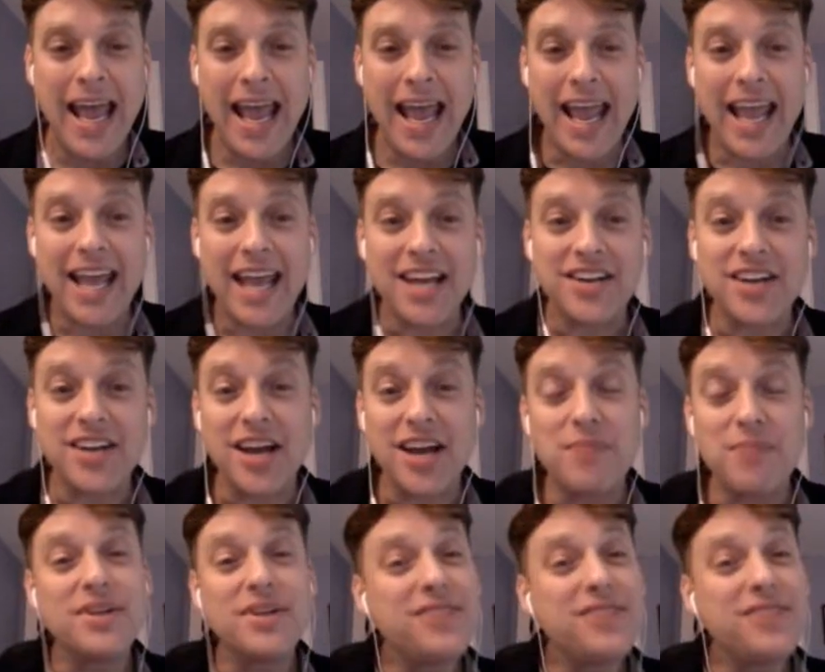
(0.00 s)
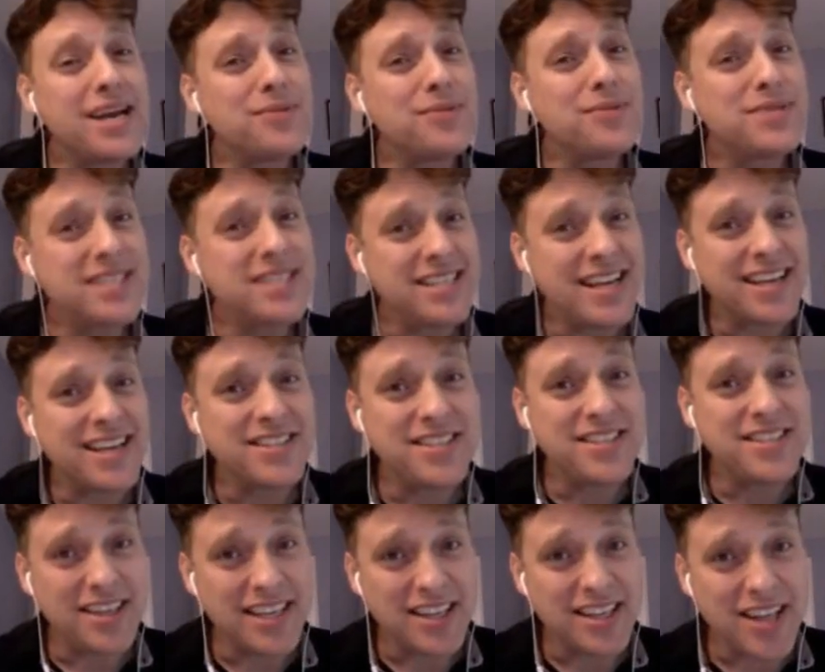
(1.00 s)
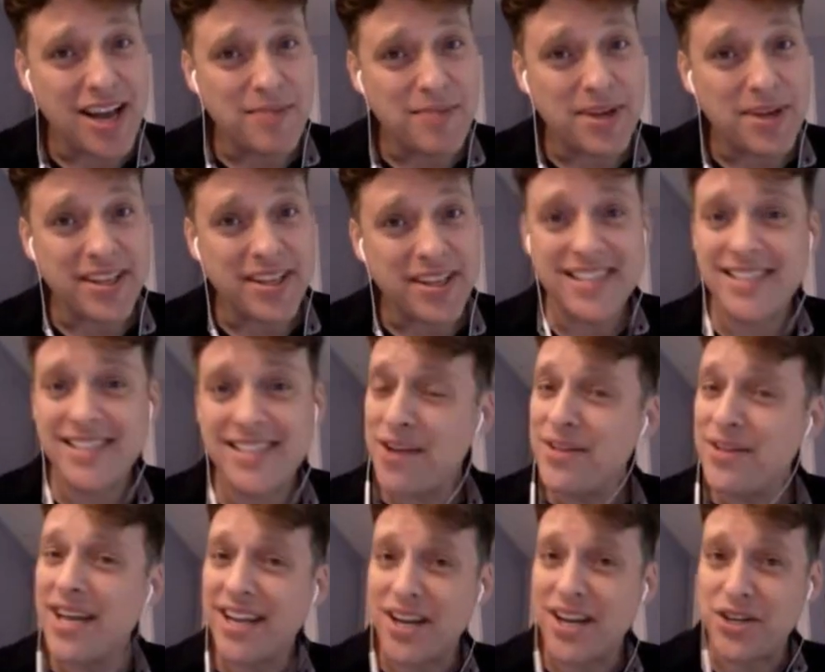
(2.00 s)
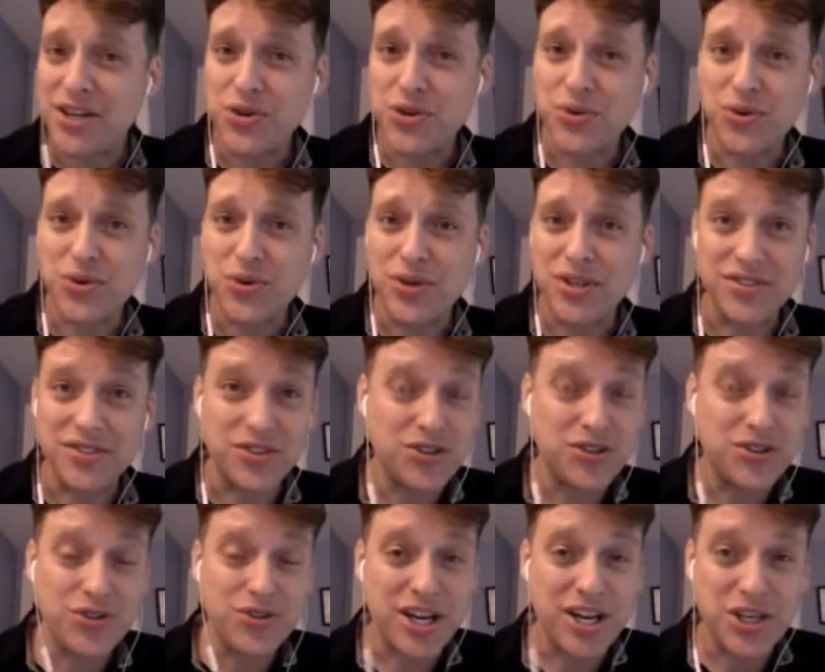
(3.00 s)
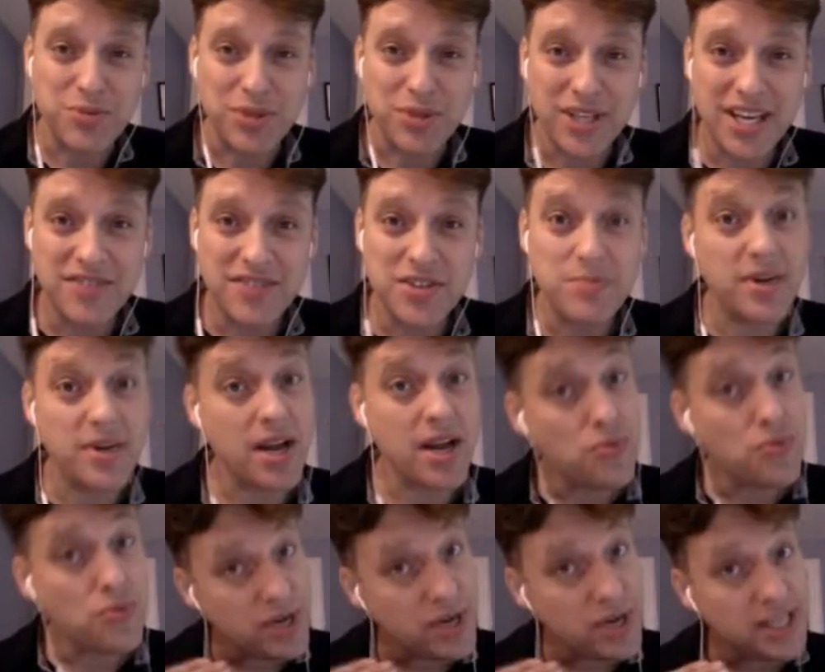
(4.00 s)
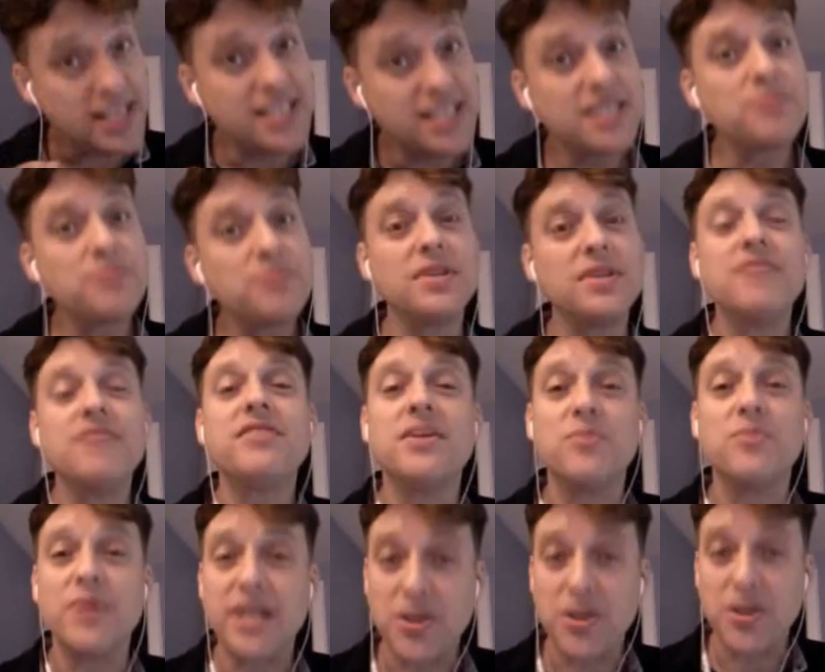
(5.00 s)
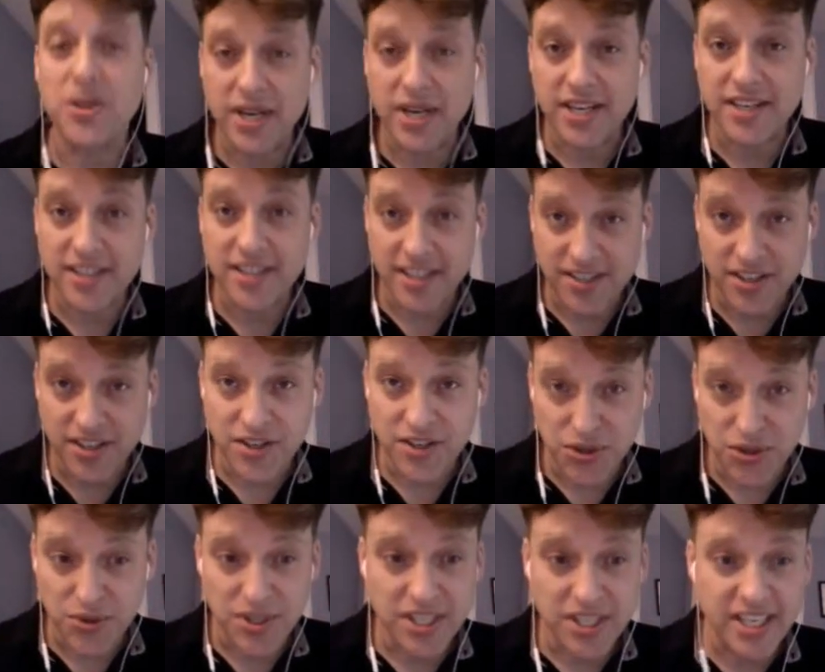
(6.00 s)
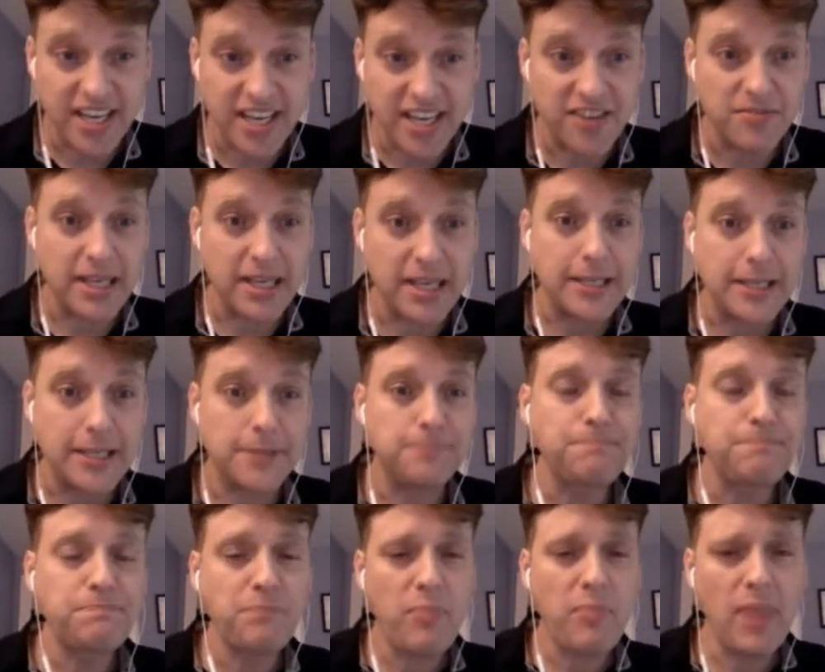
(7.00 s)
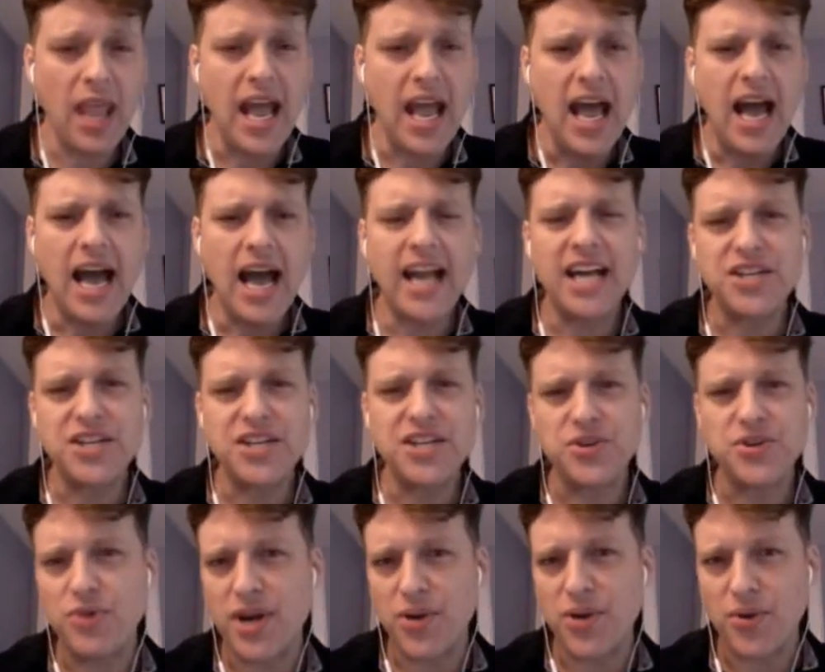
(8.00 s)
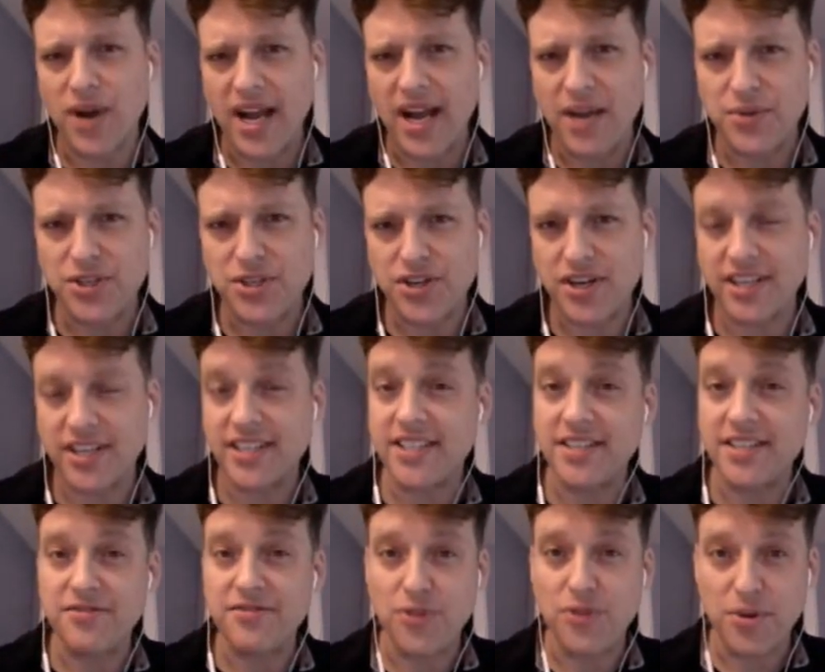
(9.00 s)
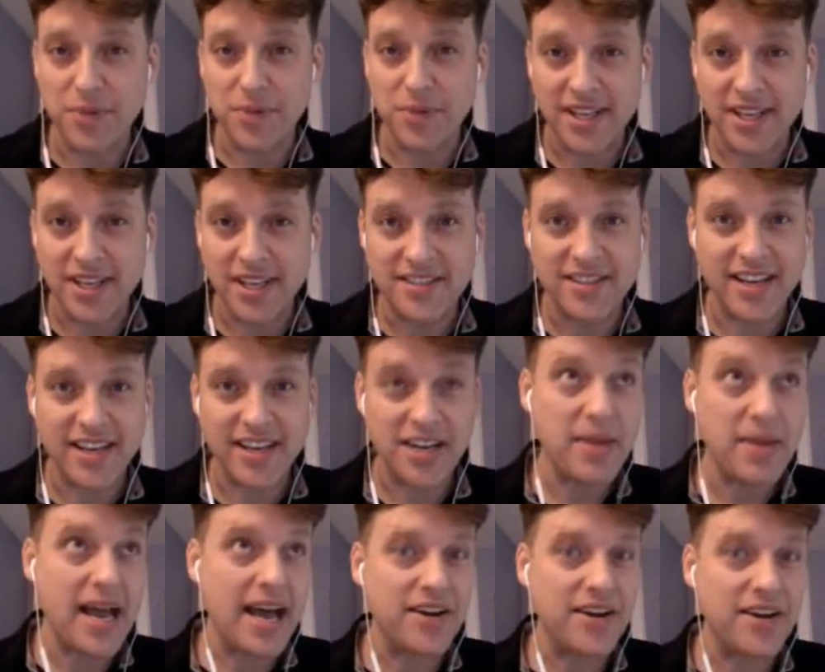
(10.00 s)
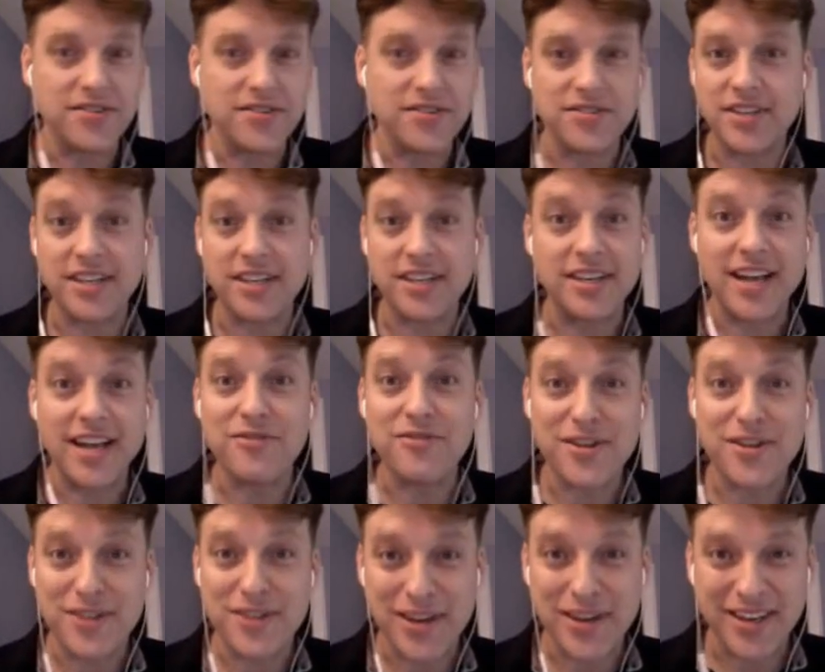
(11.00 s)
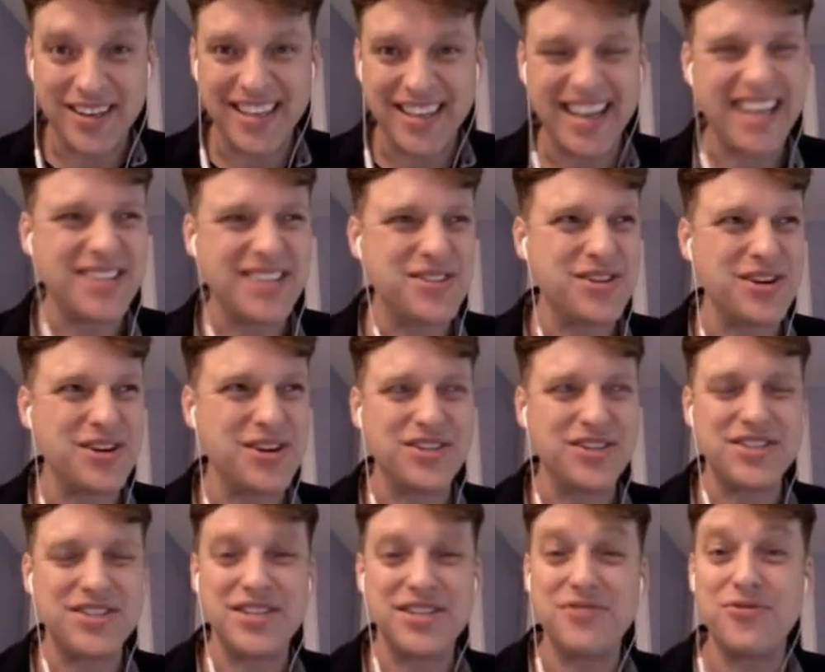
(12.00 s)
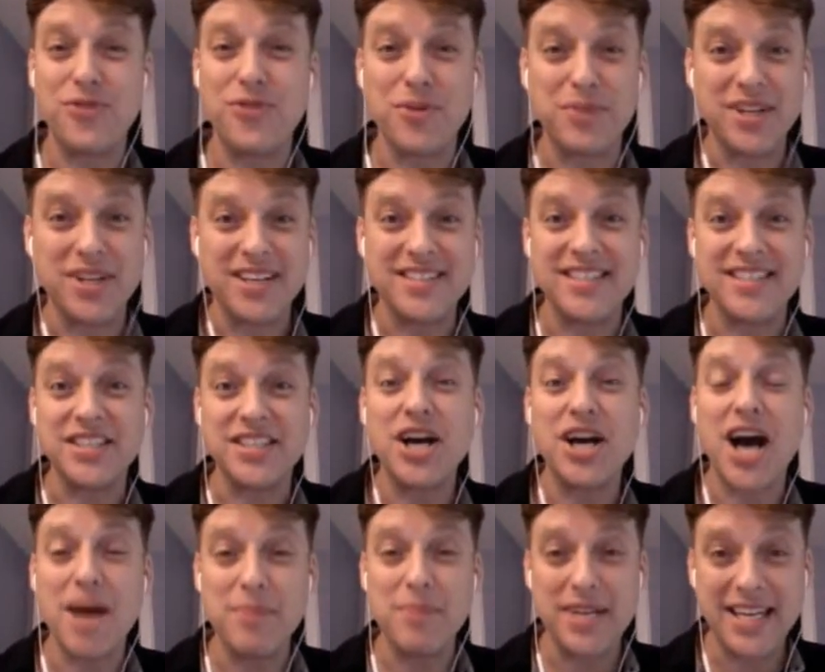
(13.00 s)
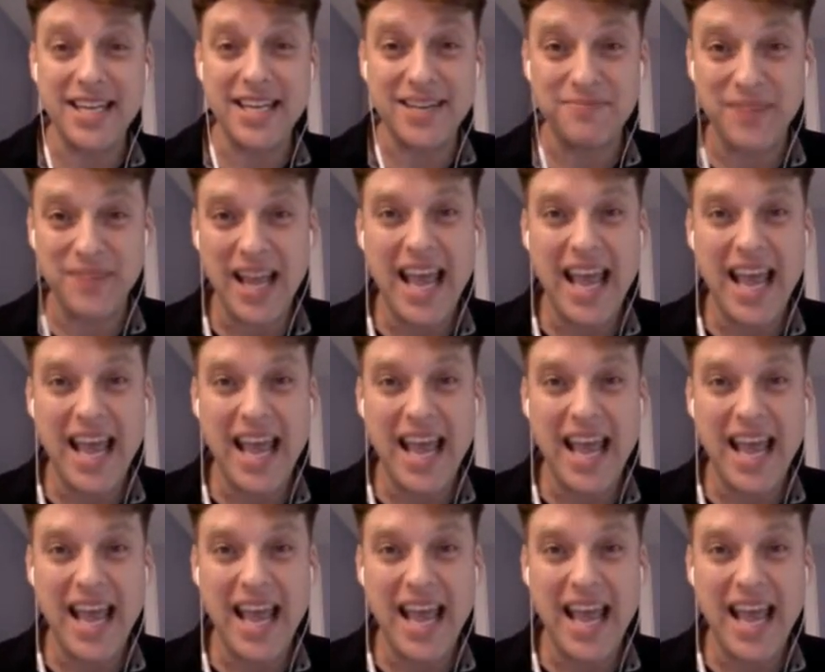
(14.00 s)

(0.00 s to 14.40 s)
And I believed that I was the next Dalai Lama. These sound like unusual and strange beliefs, but I really did believe them when I went into this unusual state of mind. I got to a point where I was starting to see formulas and patterns in everything and started to see formulas in comedy